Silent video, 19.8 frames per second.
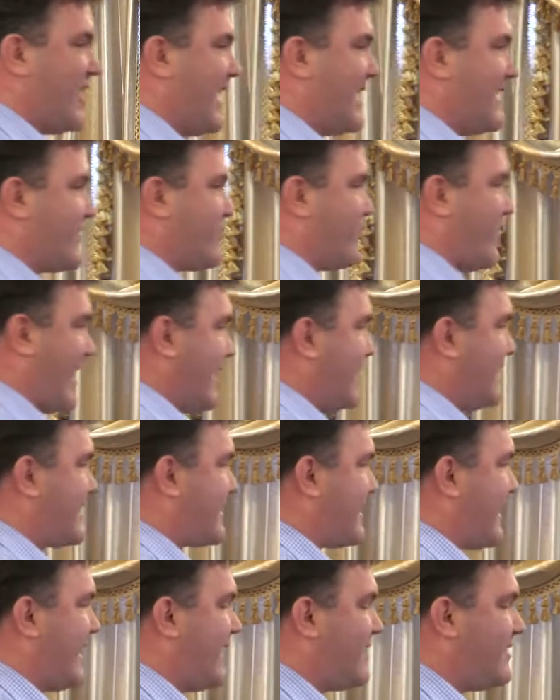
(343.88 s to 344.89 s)
as writing
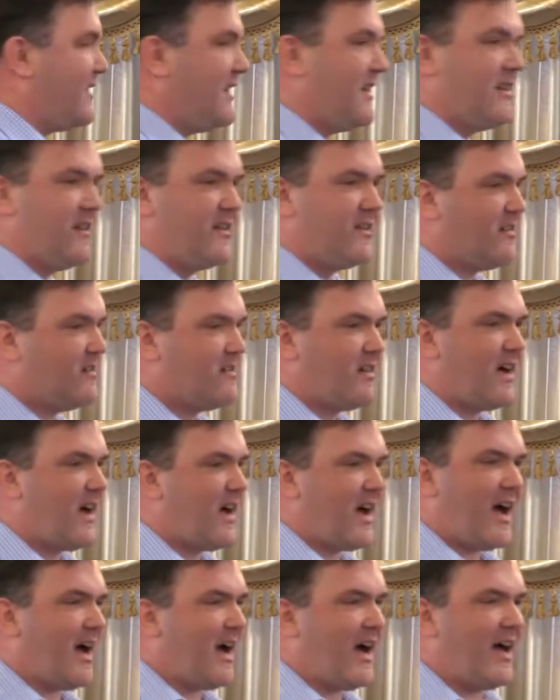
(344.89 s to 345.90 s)
style?
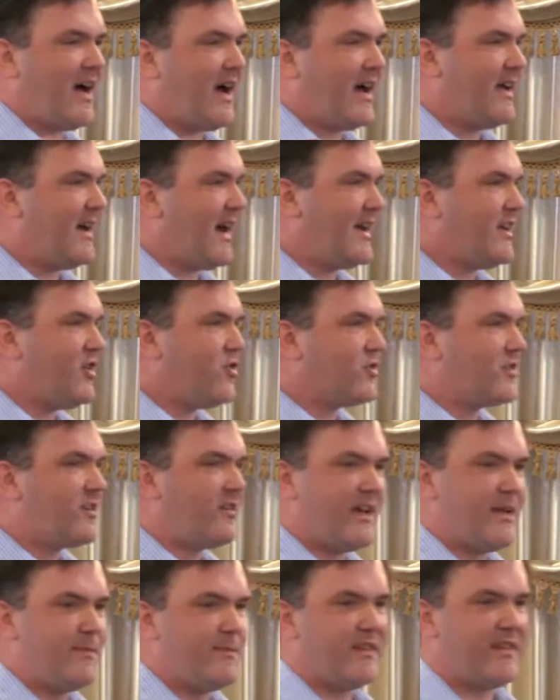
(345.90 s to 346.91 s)
I don't
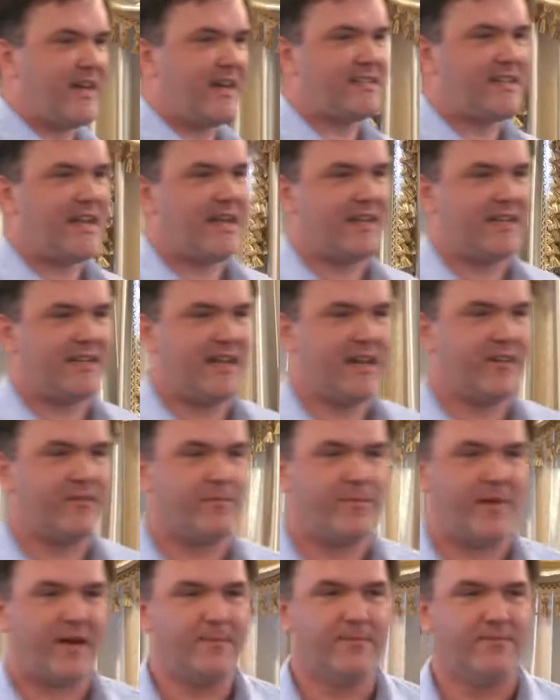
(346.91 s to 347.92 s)
claim that that's handed down
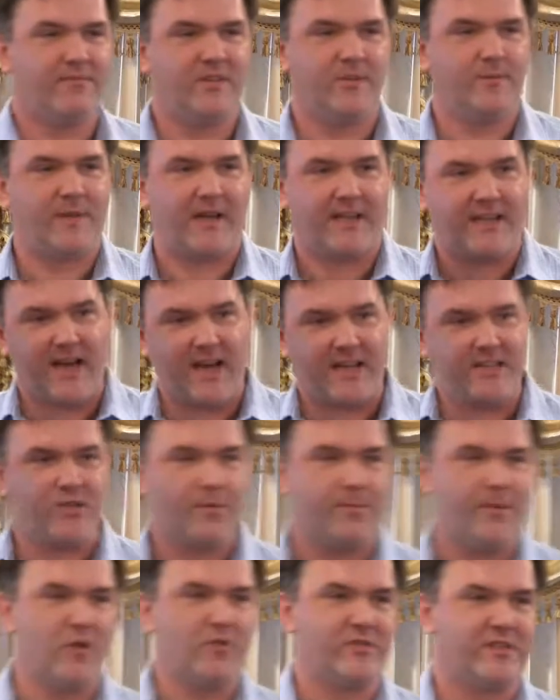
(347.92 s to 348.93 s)
by, by God
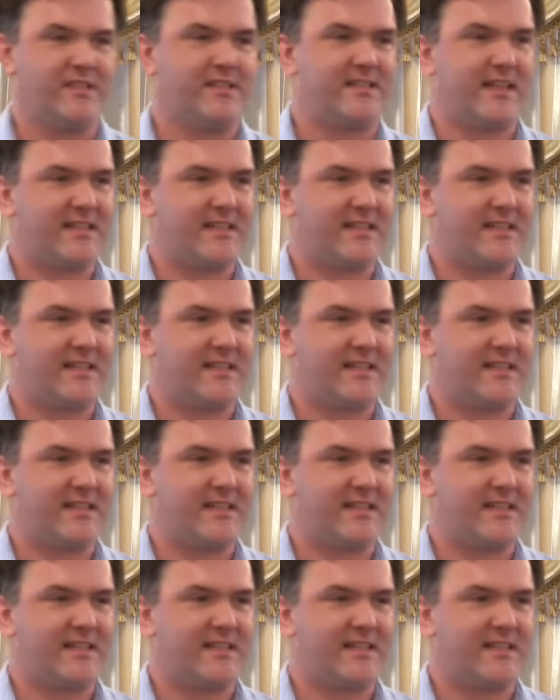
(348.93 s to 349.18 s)
to Moses.